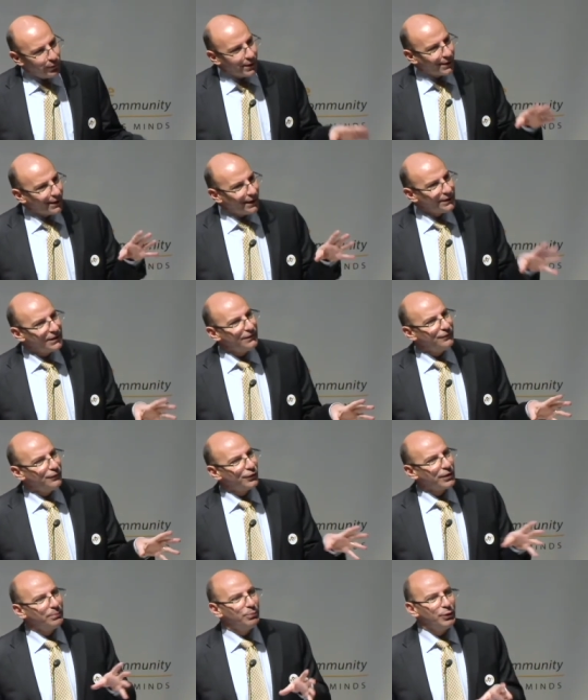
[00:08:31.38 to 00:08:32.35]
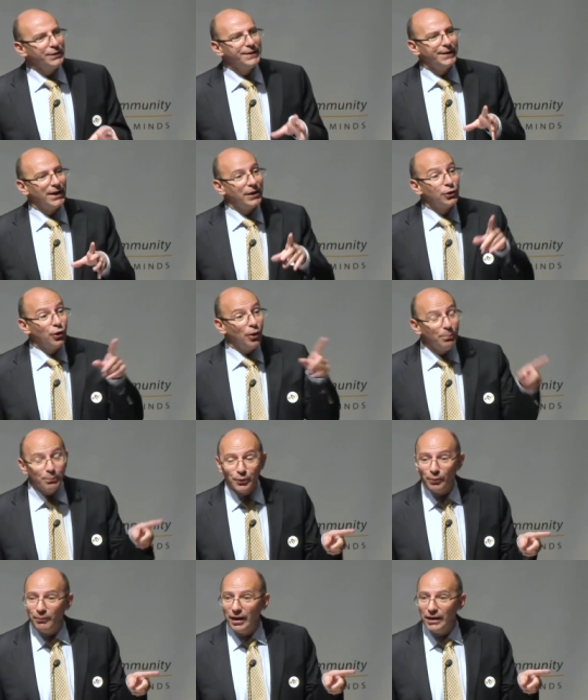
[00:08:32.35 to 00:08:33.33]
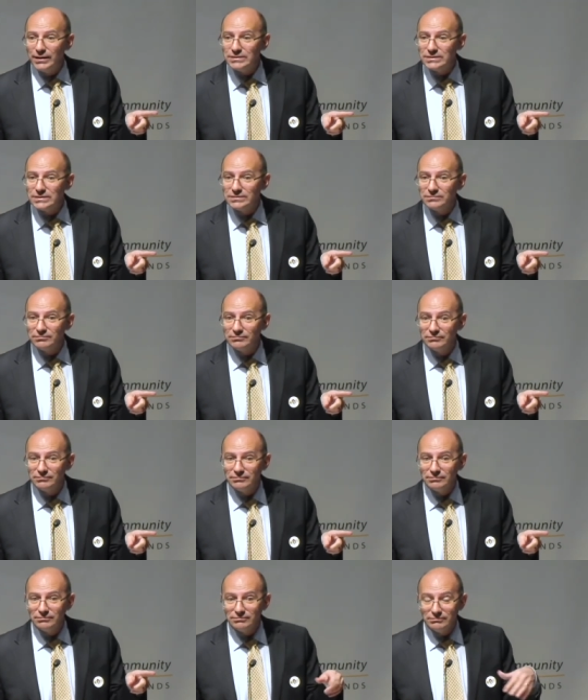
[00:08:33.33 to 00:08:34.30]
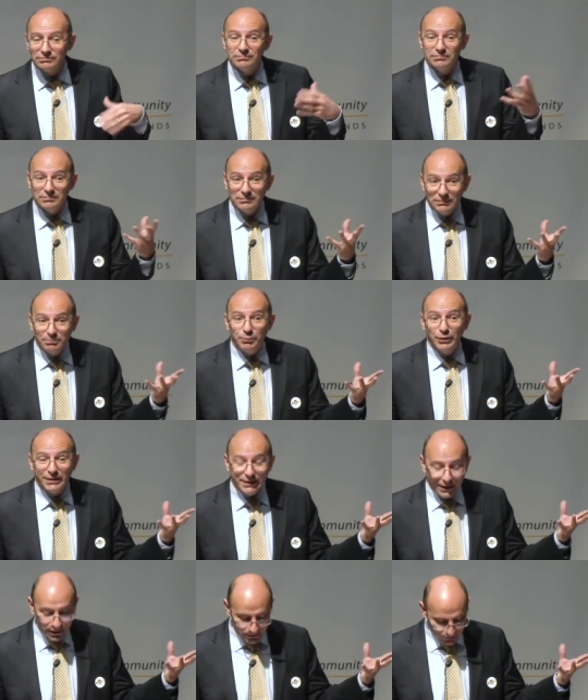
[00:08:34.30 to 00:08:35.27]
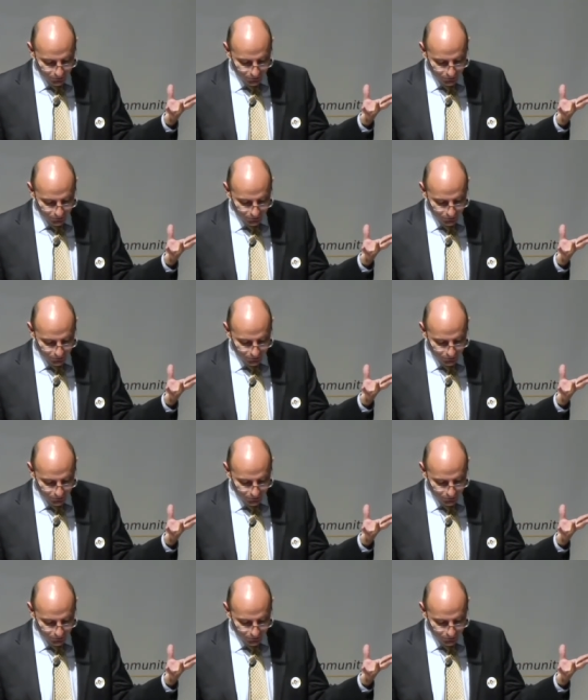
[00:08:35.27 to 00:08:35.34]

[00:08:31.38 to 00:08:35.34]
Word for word: were ready for a political compromise, political